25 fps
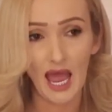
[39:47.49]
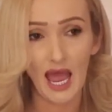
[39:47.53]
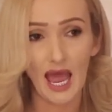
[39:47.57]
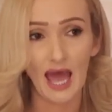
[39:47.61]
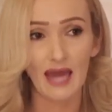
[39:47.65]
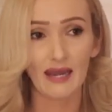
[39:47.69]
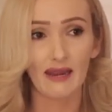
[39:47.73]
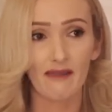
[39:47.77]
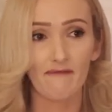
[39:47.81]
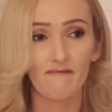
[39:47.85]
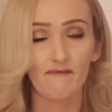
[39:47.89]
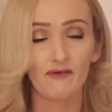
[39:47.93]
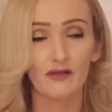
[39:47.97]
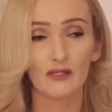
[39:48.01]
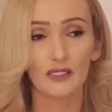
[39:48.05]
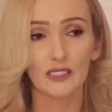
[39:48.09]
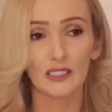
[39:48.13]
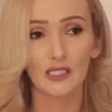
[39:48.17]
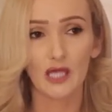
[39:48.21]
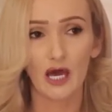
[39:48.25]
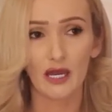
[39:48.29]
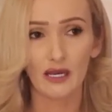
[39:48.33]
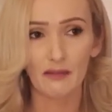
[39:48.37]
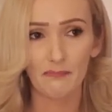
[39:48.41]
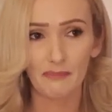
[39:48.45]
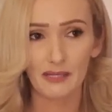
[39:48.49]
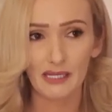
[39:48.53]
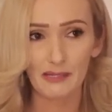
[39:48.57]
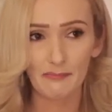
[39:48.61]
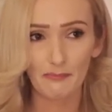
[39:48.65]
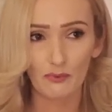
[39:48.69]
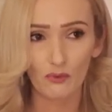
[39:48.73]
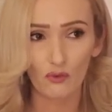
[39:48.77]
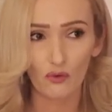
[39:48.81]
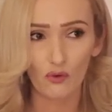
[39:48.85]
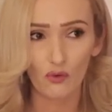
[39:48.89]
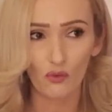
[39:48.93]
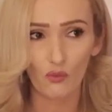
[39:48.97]
and I feel a lot of
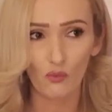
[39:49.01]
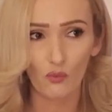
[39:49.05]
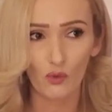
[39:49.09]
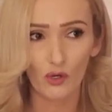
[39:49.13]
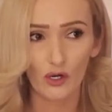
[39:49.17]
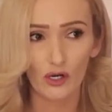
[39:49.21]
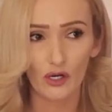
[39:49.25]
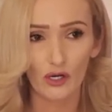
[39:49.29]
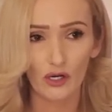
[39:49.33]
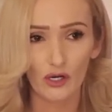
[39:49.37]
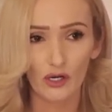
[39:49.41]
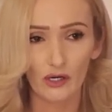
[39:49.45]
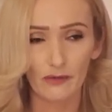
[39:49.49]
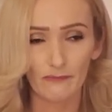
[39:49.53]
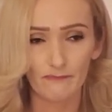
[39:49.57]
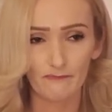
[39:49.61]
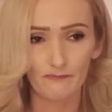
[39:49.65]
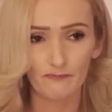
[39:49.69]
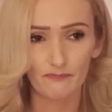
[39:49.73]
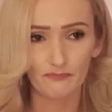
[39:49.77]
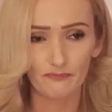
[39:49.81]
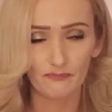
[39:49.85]
people were